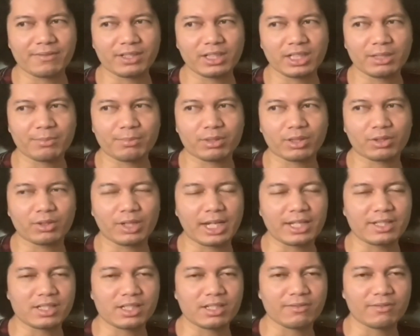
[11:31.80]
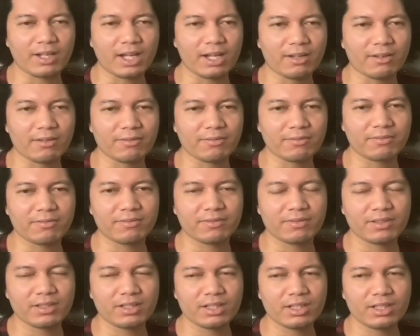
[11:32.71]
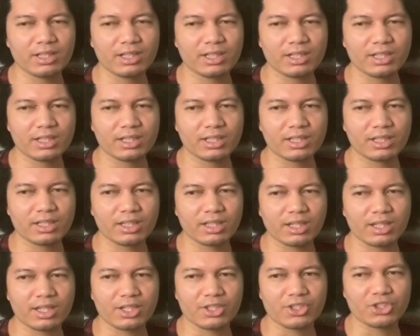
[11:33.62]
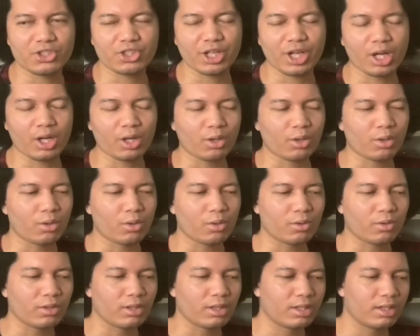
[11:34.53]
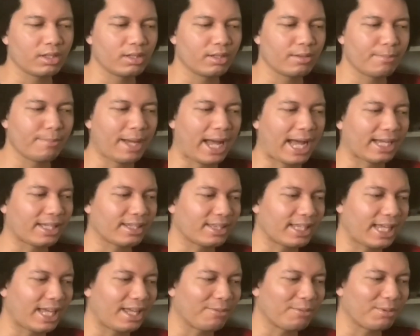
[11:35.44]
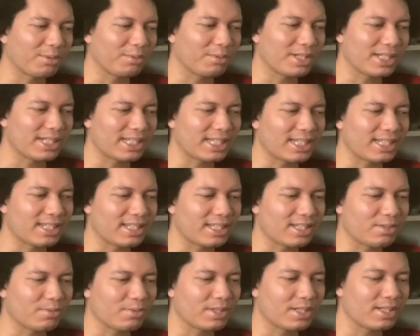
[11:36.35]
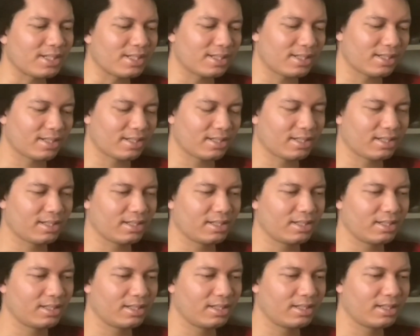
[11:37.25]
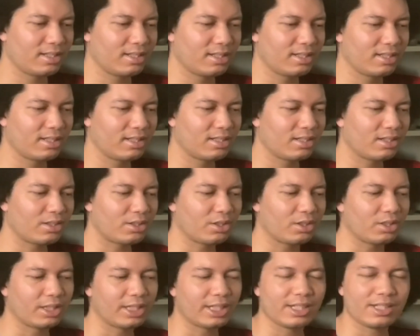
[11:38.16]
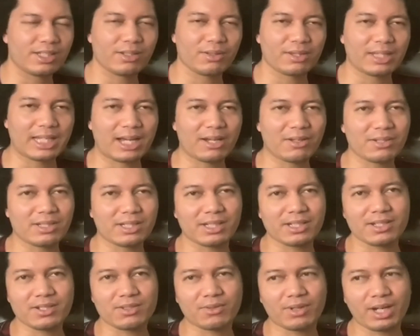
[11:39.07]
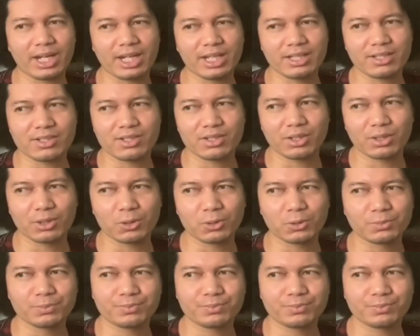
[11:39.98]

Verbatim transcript: progressive of the show back then. When was this? This was early 2000s, right? So,